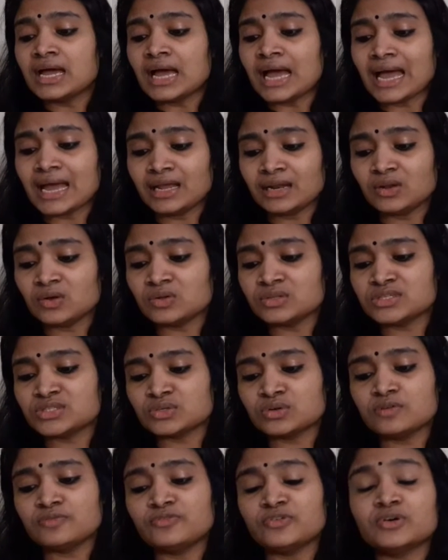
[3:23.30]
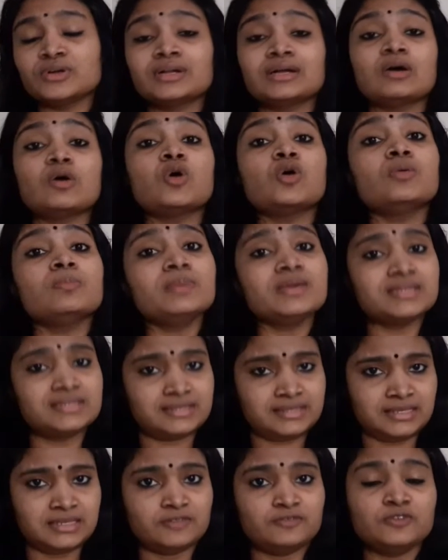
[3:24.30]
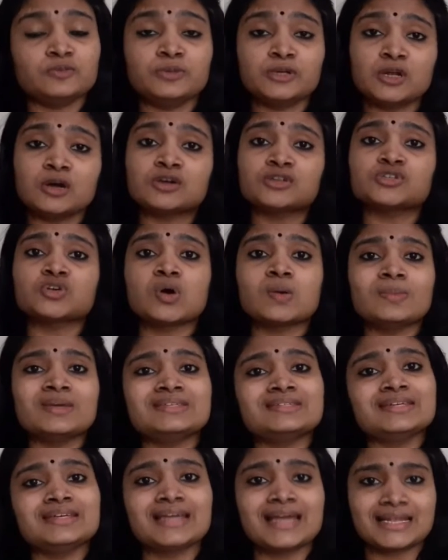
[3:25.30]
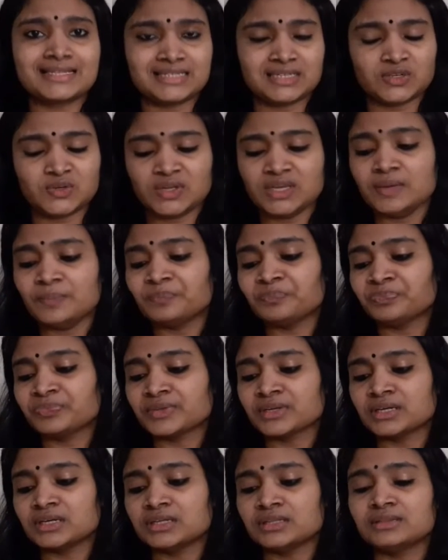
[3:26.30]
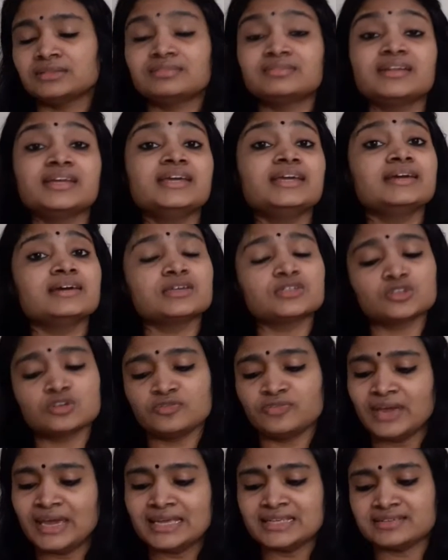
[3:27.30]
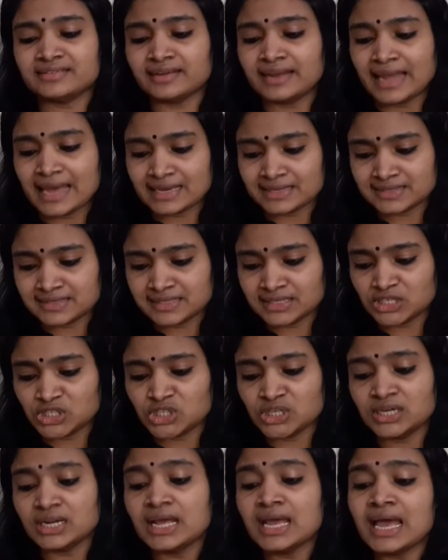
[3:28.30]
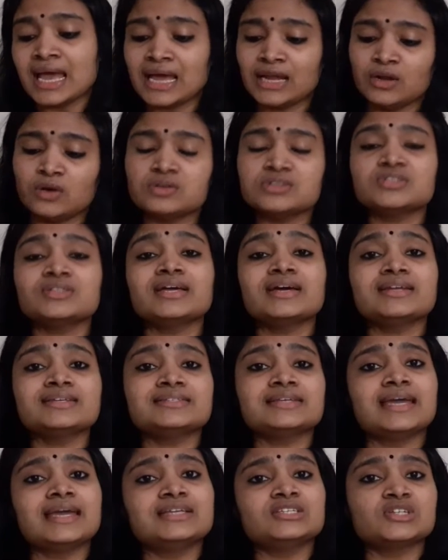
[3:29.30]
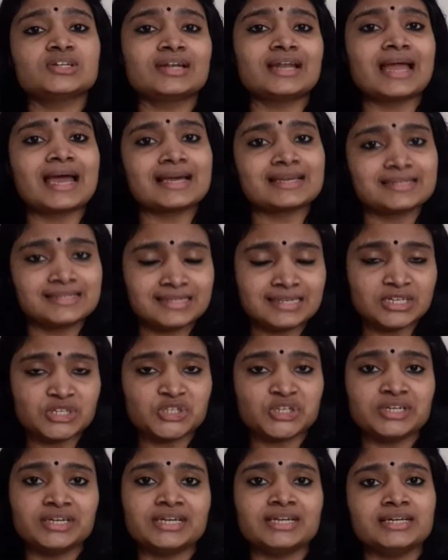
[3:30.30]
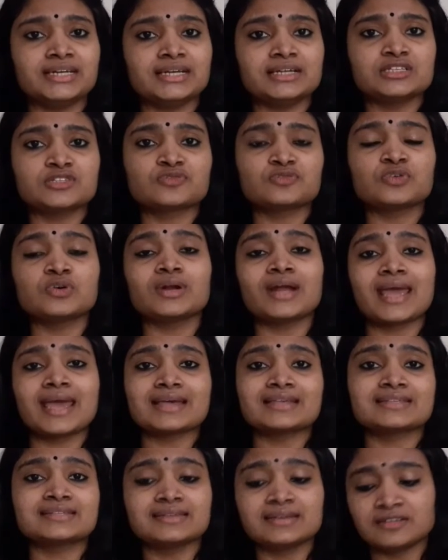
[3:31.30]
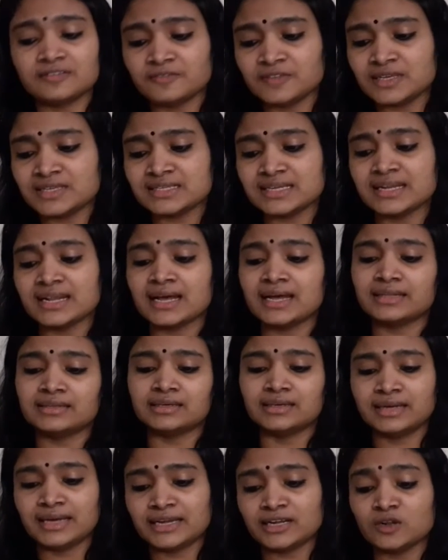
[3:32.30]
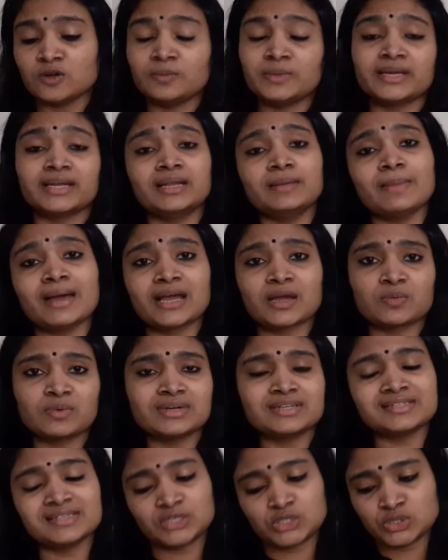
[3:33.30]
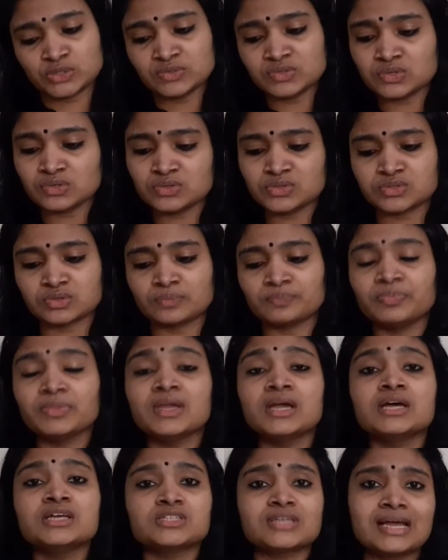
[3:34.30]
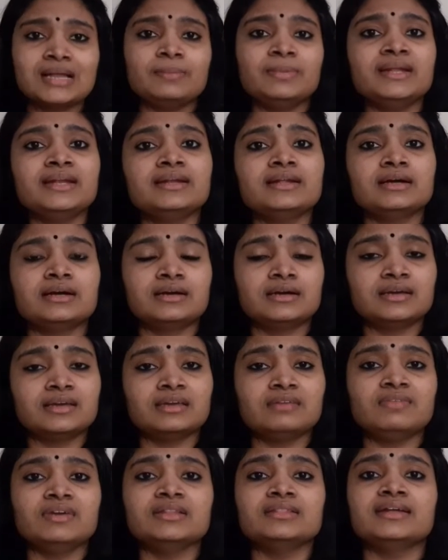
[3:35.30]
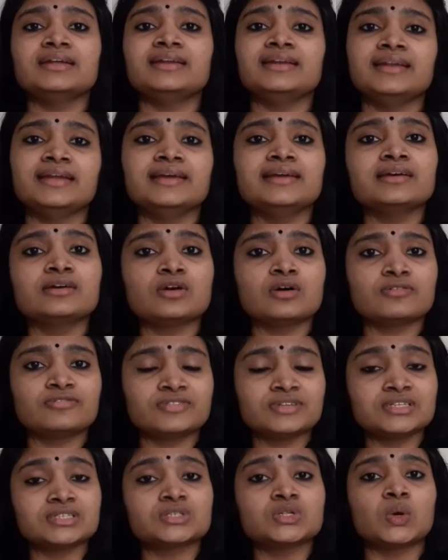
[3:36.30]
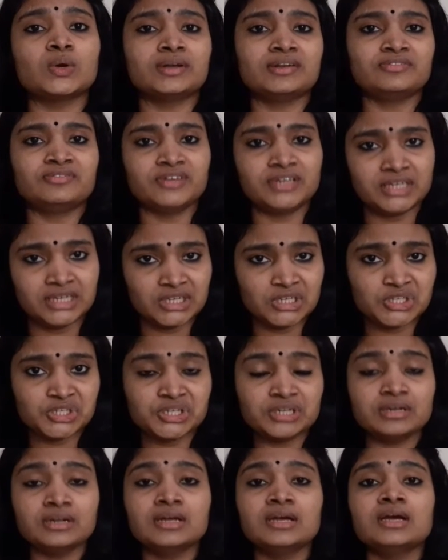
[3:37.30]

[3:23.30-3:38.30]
and also for OBC. If you belong to OBC category, 3 years of age relaxation. And also there is age relaxation details for ex-service and other economically backward sessions also. So I'll be giving the link of this notification